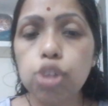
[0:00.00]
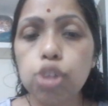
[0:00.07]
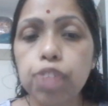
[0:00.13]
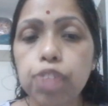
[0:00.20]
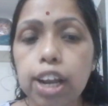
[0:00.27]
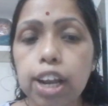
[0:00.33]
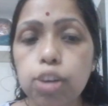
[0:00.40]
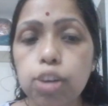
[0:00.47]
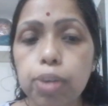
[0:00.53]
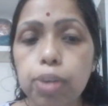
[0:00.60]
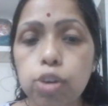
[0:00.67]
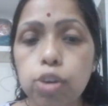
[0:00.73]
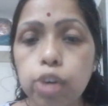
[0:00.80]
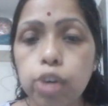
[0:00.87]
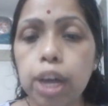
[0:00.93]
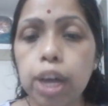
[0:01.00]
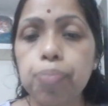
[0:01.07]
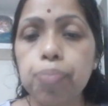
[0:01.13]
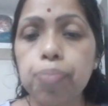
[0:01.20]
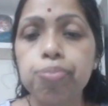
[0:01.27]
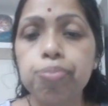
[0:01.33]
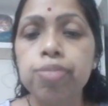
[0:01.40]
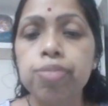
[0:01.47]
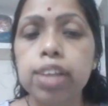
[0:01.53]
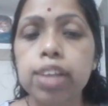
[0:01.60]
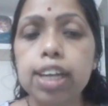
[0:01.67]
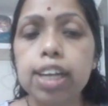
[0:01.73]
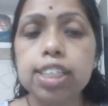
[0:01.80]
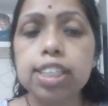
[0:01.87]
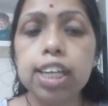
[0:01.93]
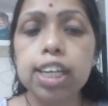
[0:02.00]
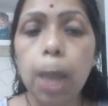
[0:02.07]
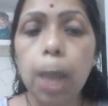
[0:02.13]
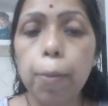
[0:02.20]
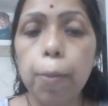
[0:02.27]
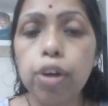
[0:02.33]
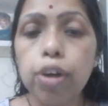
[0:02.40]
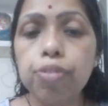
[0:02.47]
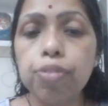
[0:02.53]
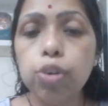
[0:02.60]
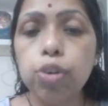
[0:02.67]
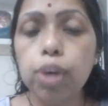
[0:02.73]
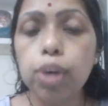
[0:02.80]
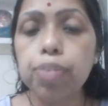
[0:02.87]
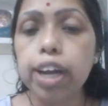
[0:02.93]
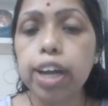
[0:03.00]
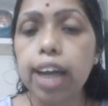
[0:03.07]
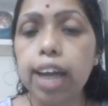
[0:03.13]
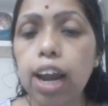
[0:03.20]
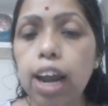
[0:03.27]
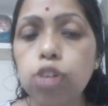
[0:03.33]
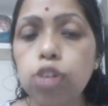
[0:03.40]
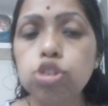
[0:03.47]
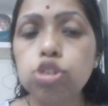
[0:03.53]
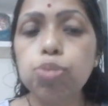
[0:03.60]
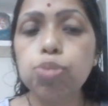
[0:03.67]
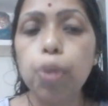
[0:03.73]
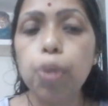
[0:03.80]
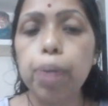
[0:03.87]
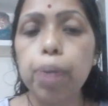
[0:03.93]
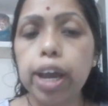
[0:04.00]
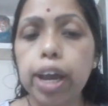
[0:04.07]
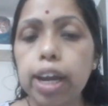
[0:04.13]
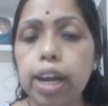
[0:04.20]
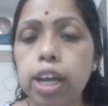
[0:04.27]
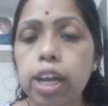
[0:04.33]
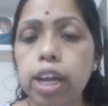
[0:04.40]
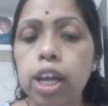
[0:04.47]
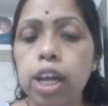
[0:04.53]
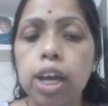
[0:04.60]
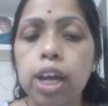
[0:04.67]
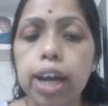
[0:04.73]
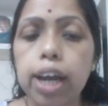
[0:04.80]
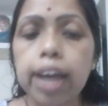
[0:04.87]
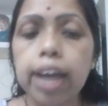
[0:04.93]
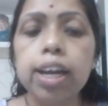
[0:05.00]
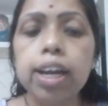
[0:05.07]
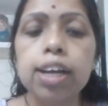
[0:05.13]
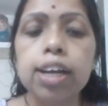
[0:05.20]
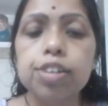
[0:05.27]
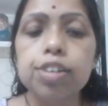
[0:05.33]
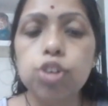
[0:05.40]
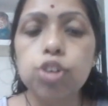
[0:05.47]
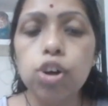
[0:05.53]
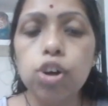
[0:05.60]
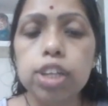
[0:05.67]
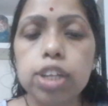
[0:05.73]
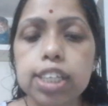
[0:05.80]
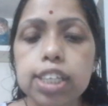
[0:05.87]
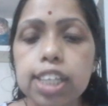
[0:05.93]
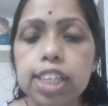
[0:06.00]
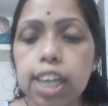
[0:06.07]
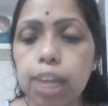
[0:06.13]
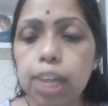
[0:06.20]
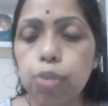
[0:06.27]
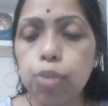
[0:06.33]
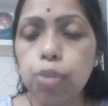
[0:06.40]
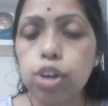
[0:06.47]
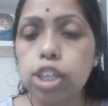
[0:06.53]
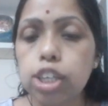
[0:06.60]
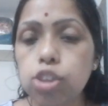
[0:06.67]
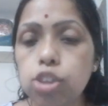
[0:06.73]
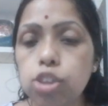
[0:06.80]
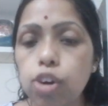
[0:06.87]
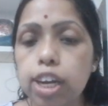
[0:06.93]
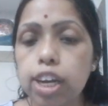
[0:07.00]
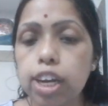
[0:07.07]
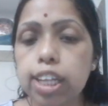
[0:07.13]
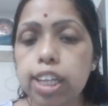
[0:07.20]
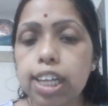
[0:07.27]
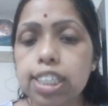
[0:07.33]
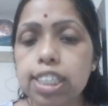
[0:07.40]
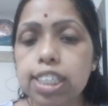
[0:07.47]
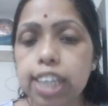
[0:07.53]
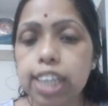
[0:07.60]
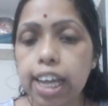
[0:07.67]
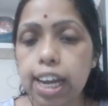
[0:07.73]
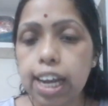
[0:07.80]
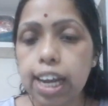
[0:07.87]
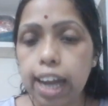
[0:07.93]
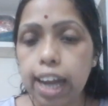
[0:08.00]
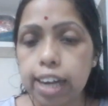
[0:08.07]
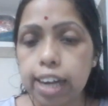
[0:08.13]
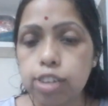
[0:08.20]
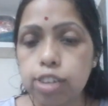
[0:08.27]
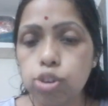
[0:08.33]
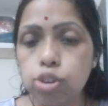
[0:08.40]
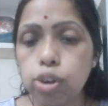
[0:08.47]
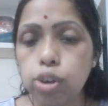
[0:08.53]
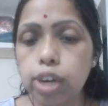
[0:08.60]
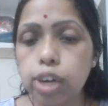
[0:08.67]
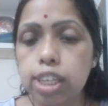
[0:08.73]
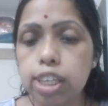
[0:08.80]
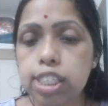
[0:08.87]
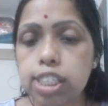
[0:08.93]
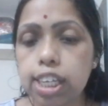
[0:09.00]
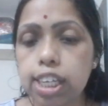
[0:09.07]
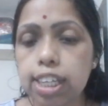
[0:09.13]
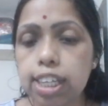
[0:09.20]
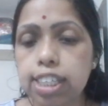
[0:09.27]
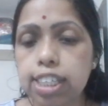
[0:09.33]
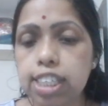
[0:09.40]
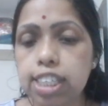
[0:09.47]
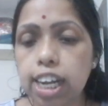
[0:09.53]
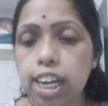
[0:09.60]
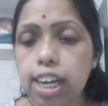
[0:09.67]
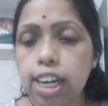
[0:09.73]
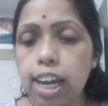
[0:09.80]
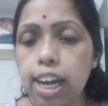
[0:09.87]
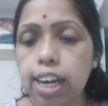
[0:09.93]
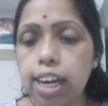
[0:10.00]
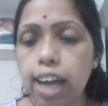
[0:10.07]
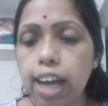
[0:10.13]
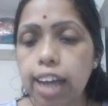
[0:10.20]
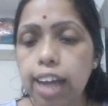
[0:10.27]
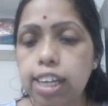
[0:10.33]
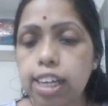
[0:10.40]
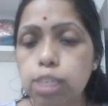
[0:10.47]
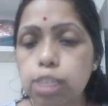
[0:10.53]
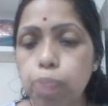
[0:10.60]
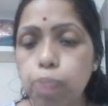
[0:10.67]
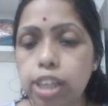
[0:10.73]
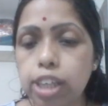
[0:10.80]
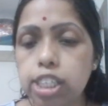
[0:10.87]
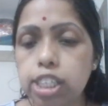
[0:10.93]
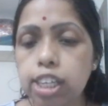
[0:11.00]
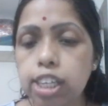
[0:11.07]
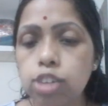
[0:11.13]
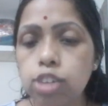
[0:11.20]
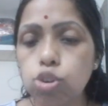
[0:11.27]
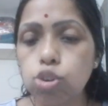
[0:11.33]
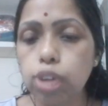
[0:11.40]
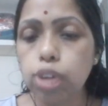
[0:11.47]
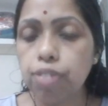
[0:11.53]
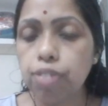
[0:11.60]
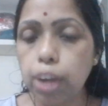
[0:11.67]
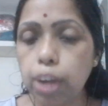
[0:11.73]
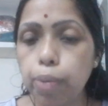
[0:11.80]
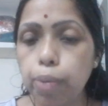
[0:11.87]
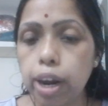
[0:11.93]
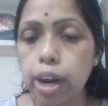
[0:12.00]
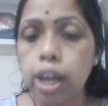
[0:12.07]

of the electromagnetic wave. That is the number of the wave that allows to propagate, right? So the single mode is only the single light. So you can see the straight line light is passing through the fiber.